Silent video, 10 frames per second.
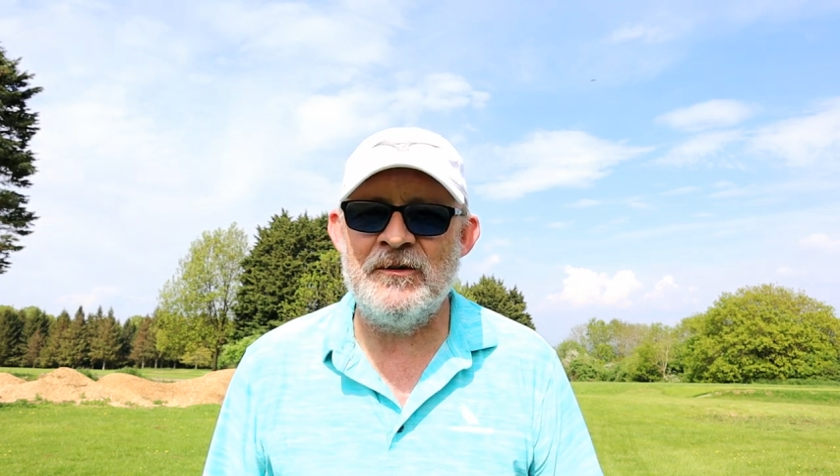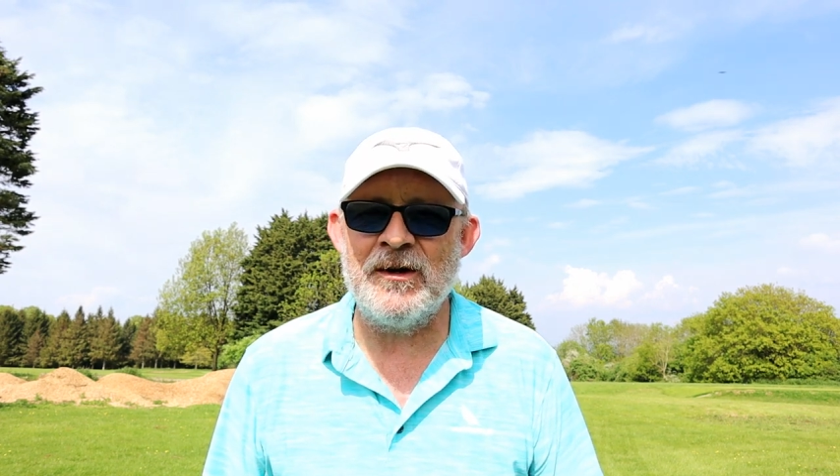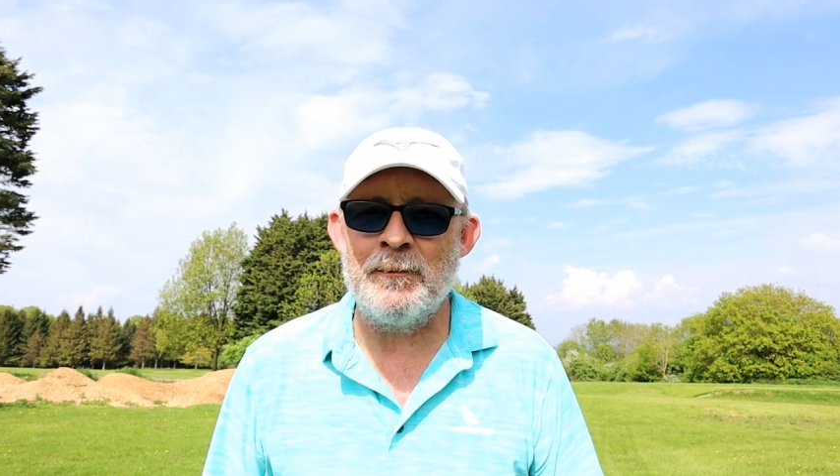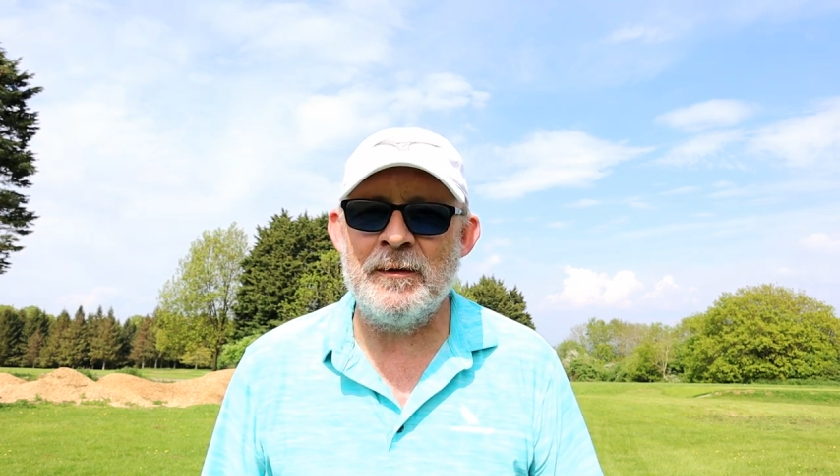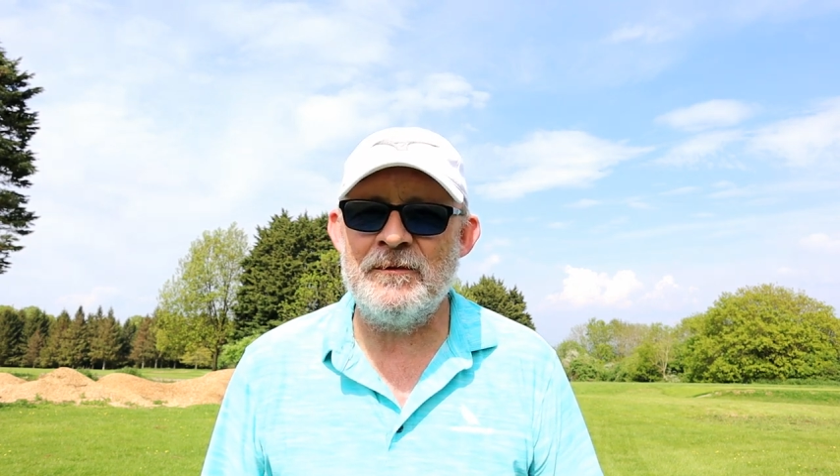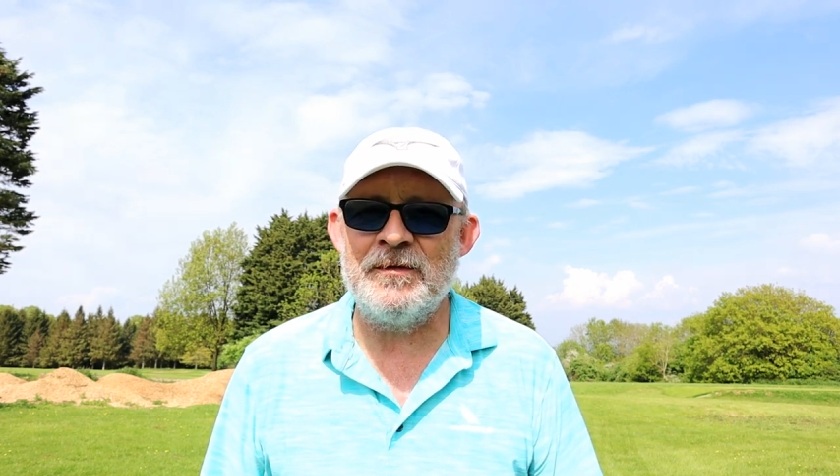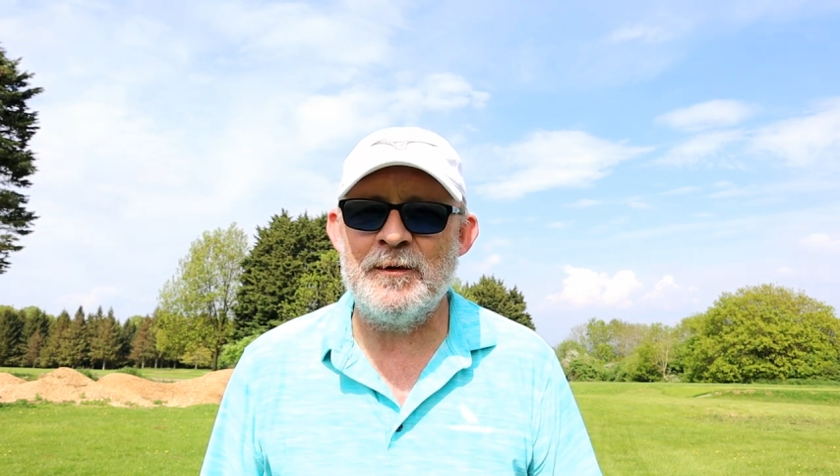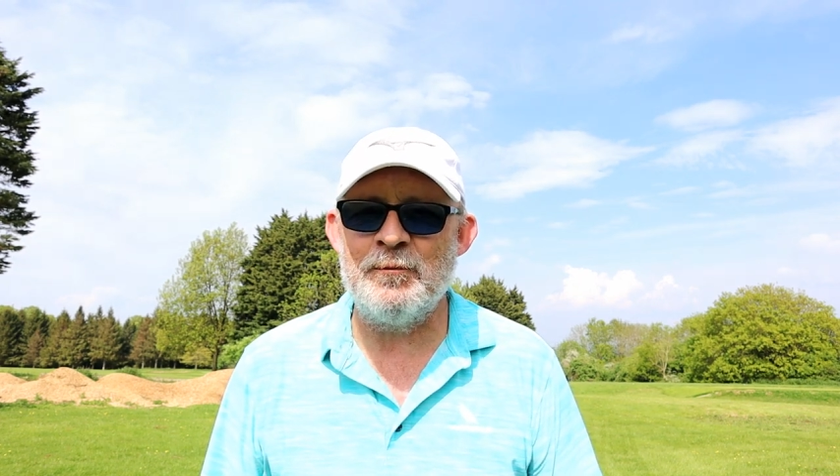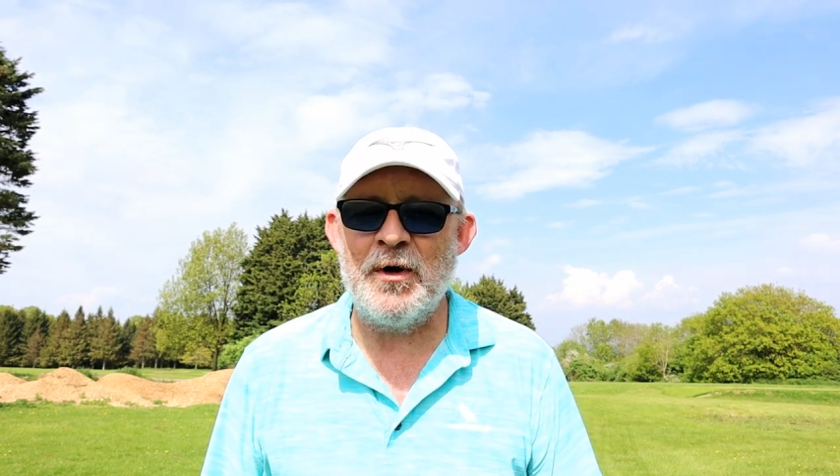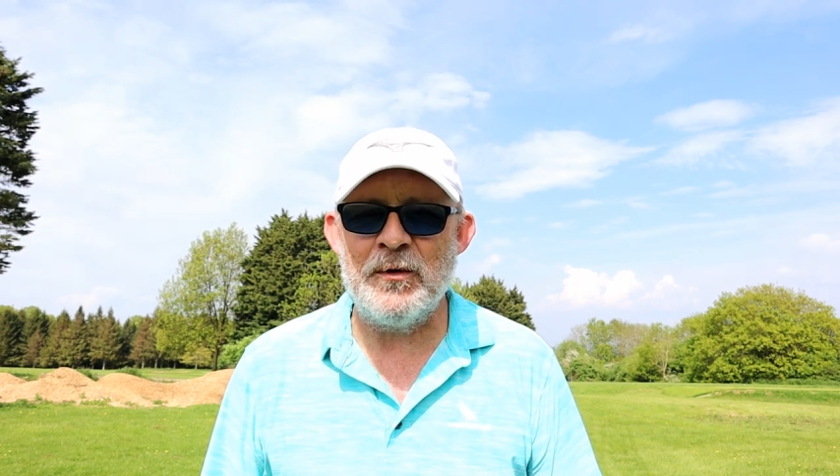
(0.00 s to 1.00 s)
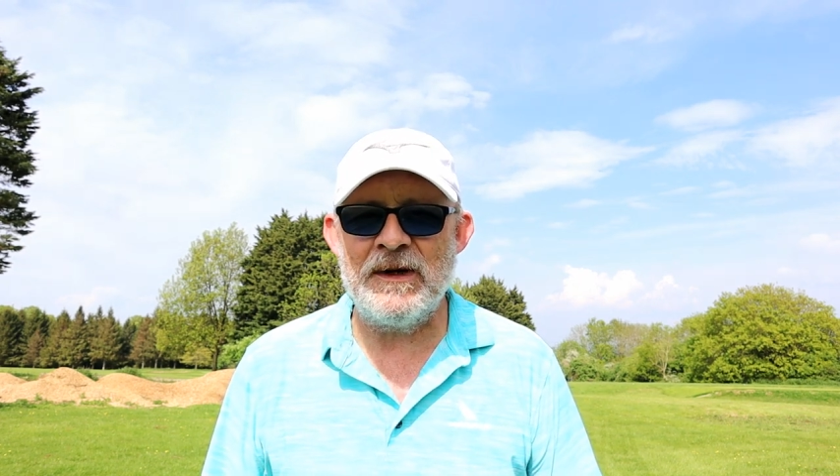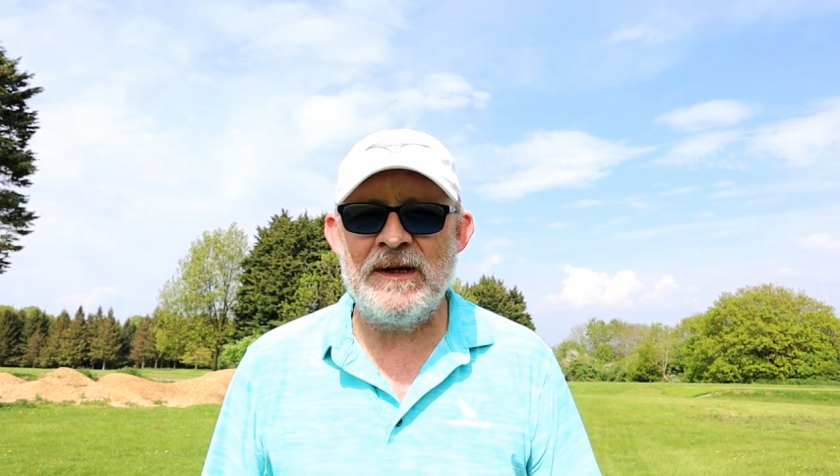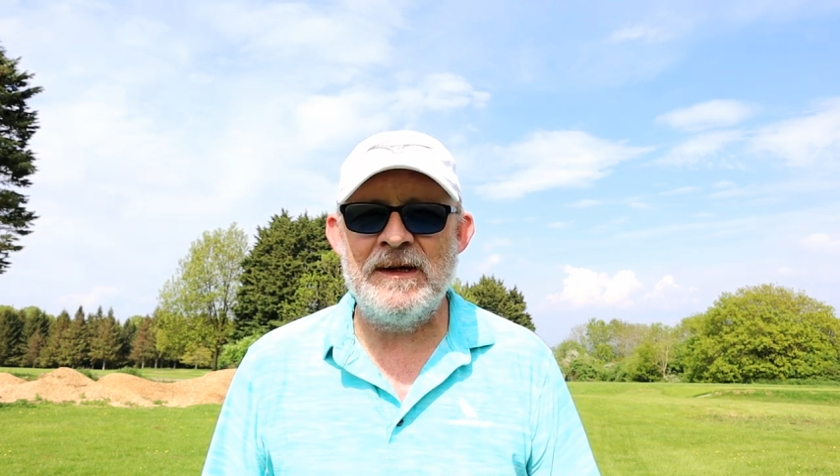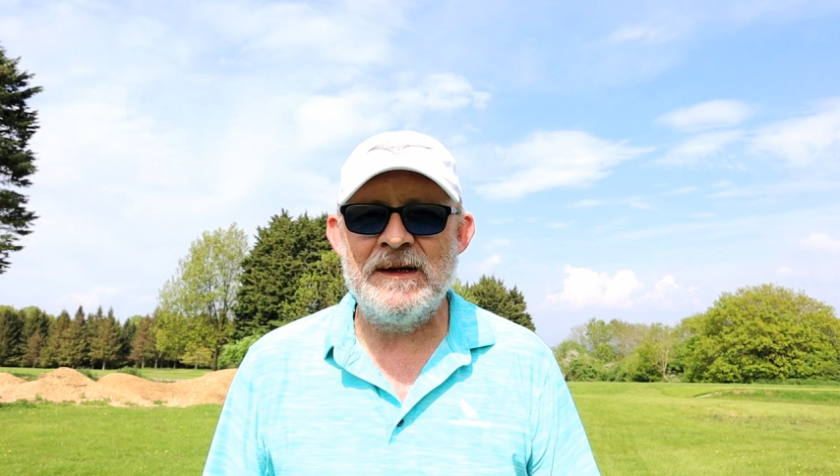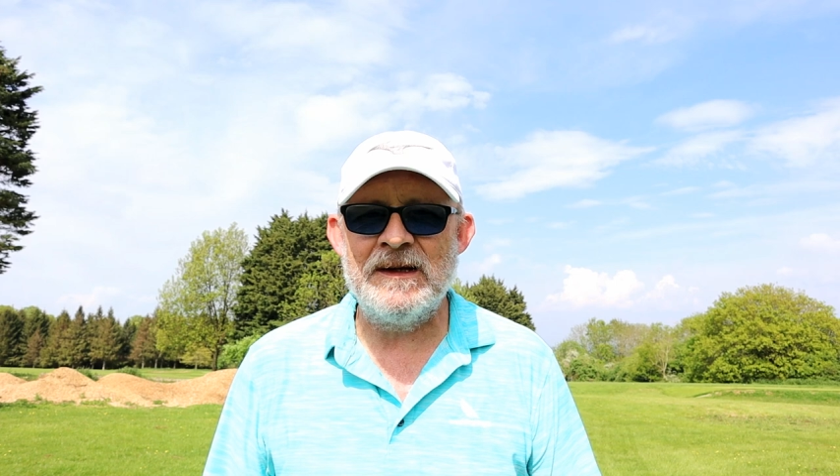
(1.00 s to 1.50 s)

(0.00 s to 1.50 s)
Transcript: jab it for a bogey.